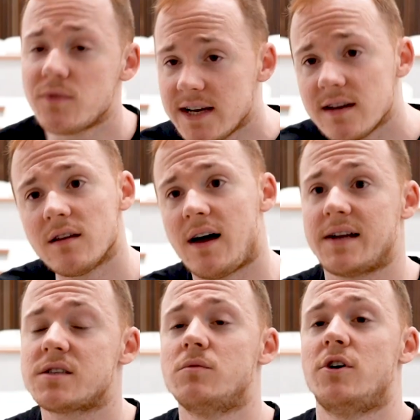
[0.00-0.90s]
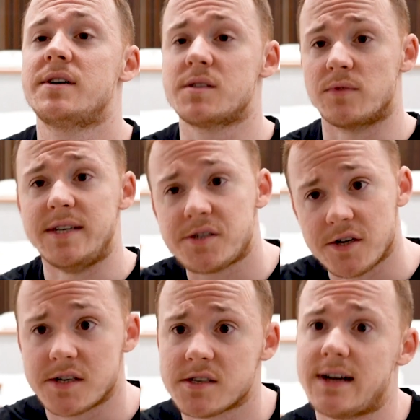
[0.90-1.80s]
really like to work as a
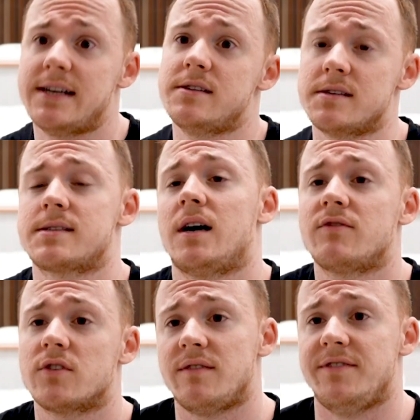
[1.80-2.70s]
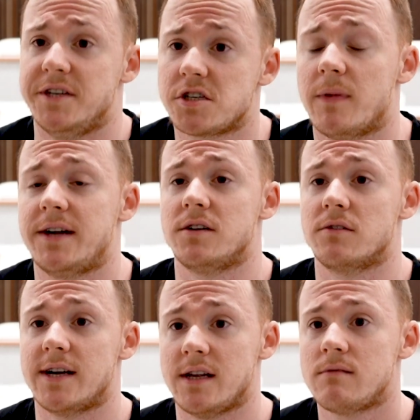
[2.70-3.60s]
research scientist after I finish my
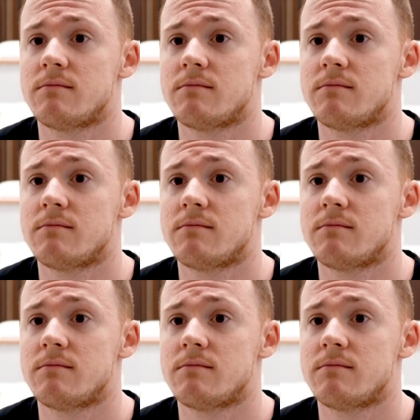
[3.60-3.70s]
degree.